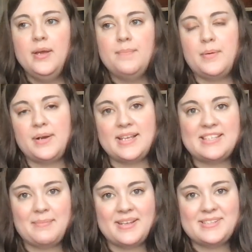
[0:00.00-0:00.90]
But when I
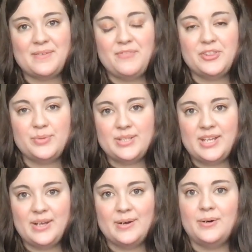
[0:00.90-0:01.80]
set myself the
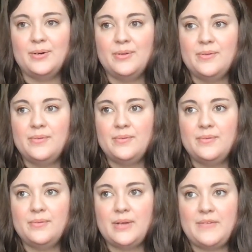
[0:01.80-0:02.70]
3-day goal,
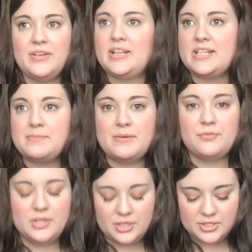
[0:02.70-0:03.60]
I feel like that's been
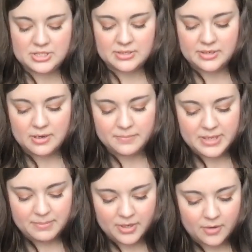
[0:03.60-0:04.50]
really good to help
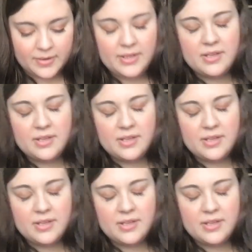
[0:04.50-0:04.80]
keep me going.